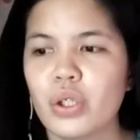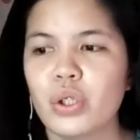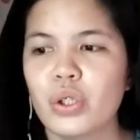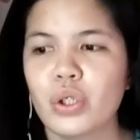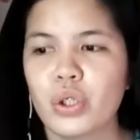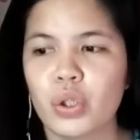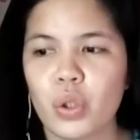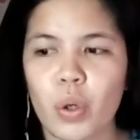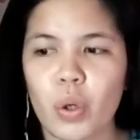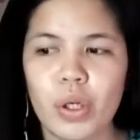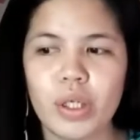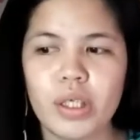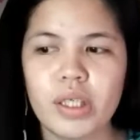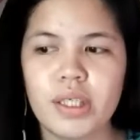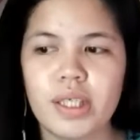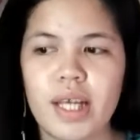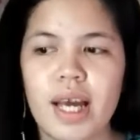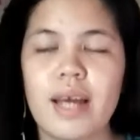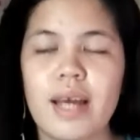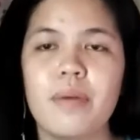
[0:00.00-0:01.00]

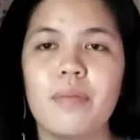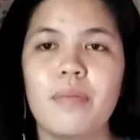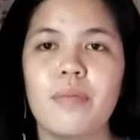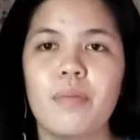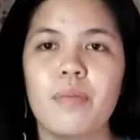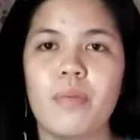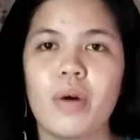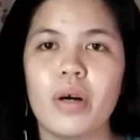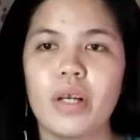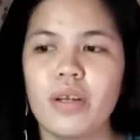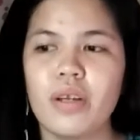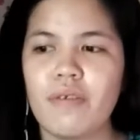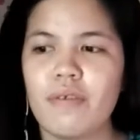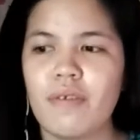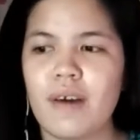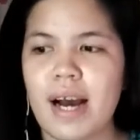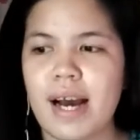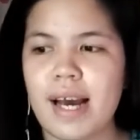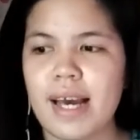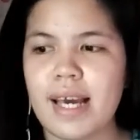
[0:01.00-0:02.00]
stores, and
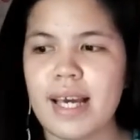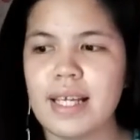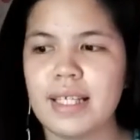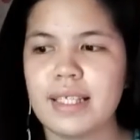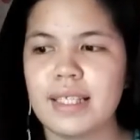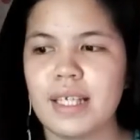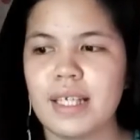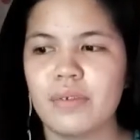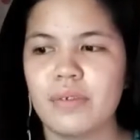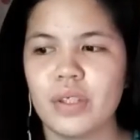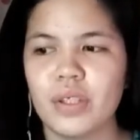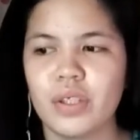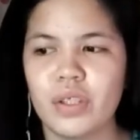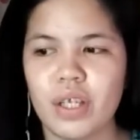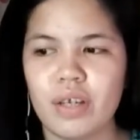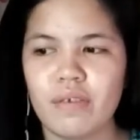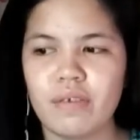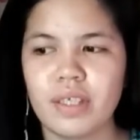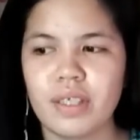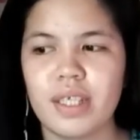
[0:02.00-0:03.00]
modifies and
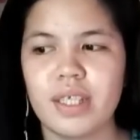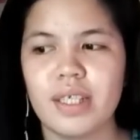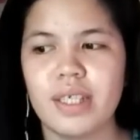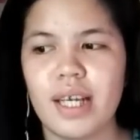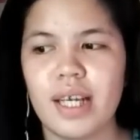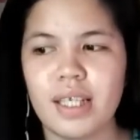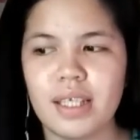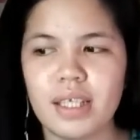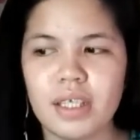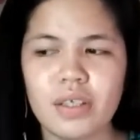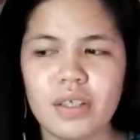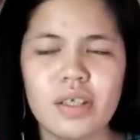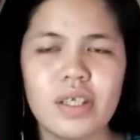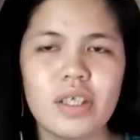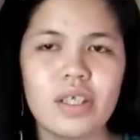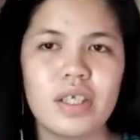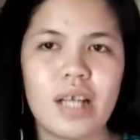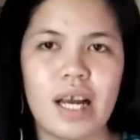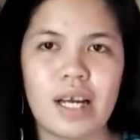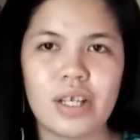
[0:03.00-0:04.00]
retrieves the data
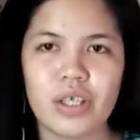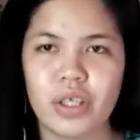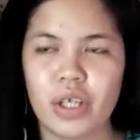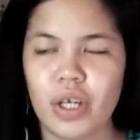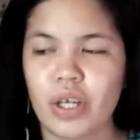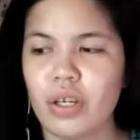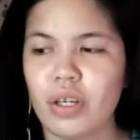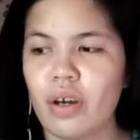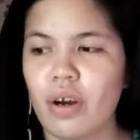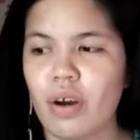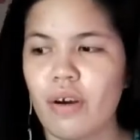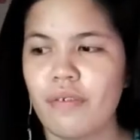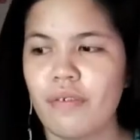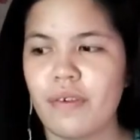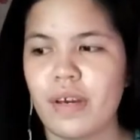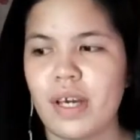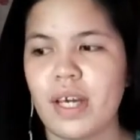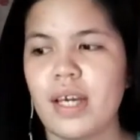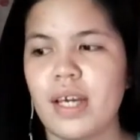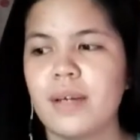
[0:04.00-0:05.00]
transaction of
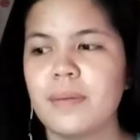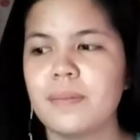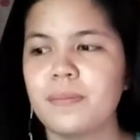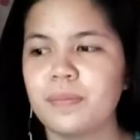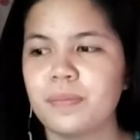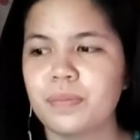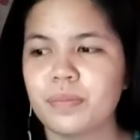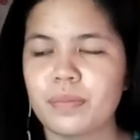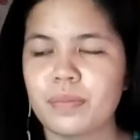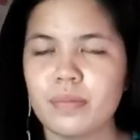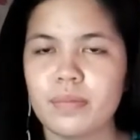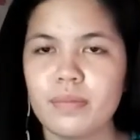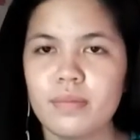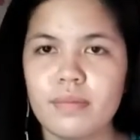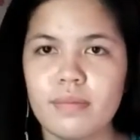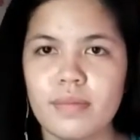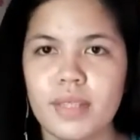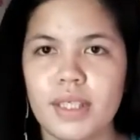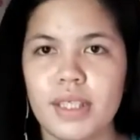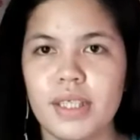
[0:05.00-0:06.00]
a
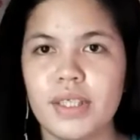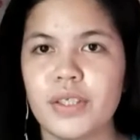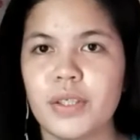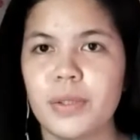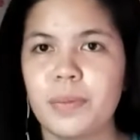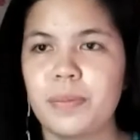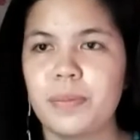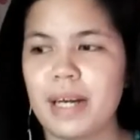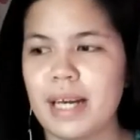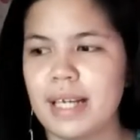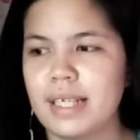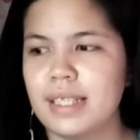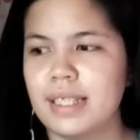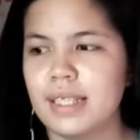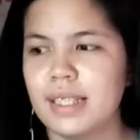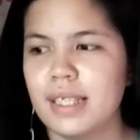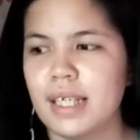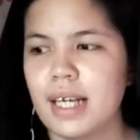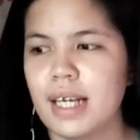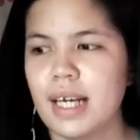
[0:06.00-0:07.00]

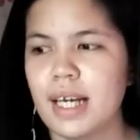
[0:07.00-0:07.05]
enterprise.